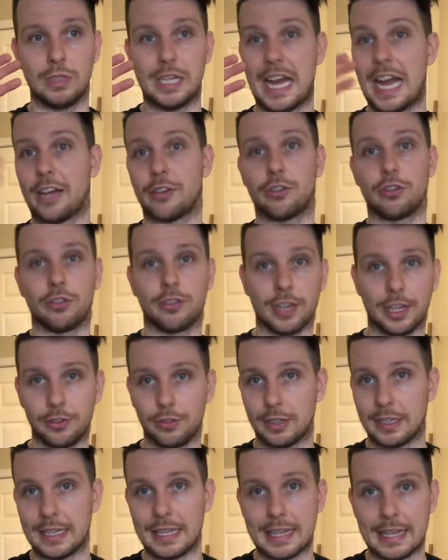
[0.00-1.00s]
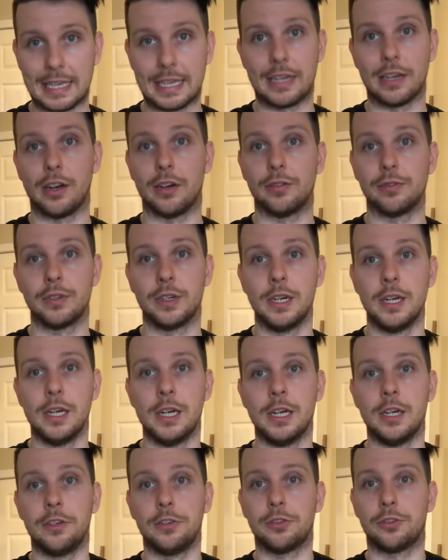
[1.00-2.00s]
exercise you can think of.
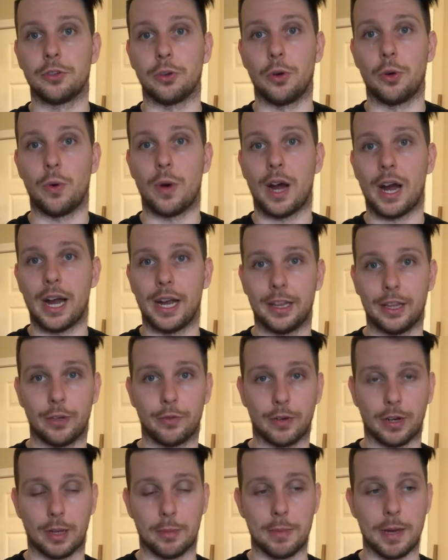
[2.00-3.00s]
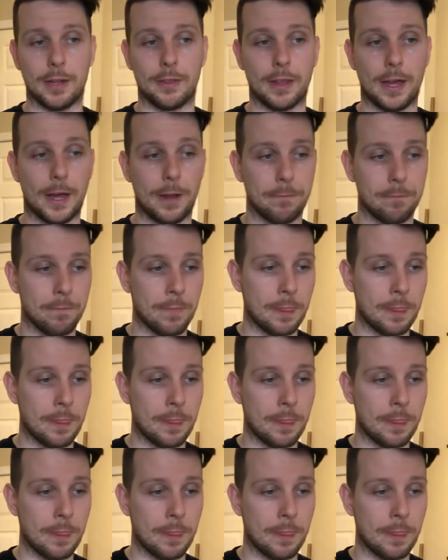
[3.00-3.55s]
So highly recommend that.